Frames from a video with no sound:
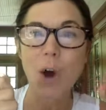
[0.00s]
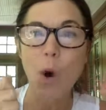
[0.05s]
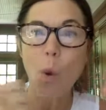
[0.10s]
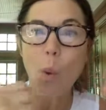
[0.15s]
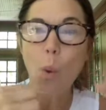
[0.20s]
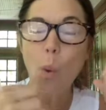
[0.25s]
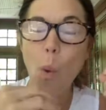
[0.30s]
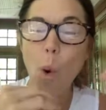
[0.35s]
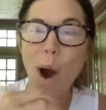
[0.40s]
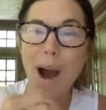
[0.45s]

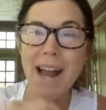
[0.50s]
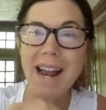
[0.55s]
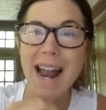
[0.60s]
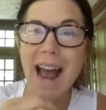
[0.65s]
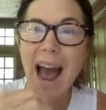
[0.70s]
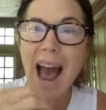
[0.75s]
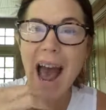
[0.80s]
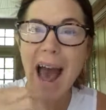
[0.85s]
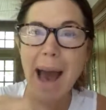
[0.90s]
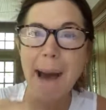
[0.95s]
What
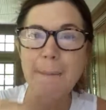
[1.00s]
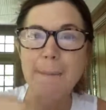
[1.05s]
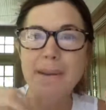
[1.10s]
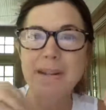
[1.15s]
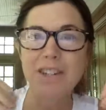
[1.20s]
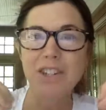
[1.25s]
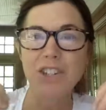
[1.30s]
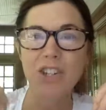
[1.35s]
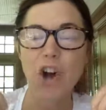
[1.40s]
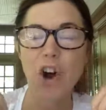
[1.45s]

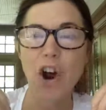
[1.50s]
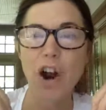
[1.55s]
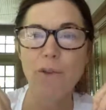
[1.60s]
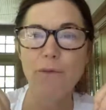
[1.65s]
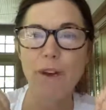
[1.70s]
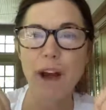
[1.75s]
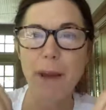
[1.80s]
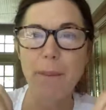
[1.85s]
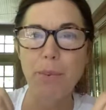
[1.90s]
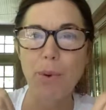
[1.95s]
happens to our
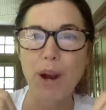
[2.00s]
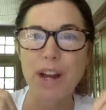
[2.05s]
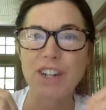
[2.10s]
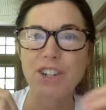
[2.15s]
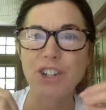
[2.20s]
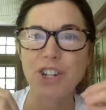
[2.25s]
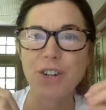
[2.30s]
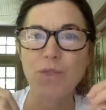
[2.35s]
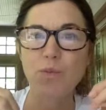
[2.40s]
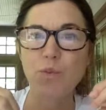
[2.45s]

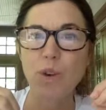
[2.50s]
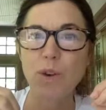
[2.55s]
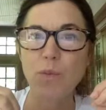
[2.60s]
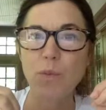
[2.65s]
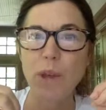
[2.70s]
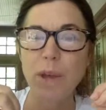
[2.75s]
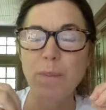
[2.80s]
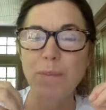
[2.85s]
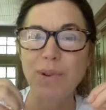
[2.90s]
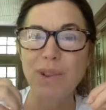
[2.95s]
vibration when
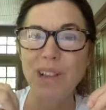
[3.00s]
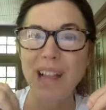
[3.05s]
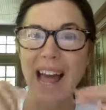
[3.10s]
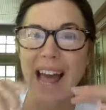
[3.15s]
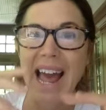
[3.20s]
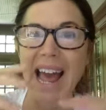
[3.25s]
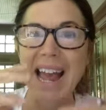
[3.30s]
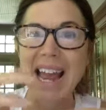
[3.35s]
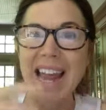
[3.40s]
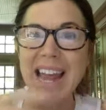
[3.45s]
we
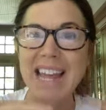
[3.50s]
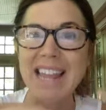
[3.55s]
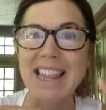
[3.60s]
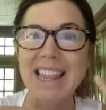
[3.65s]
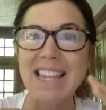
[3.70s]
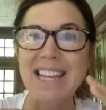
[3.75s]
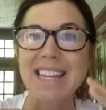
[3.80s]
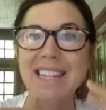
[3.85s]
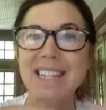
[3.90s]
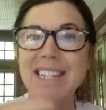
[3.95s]
play in
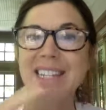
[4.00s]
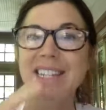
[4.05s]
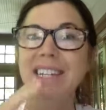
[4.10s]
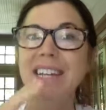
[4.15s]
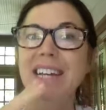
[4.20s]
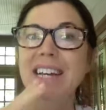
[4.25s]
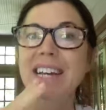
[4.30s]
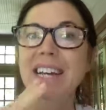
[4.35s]
this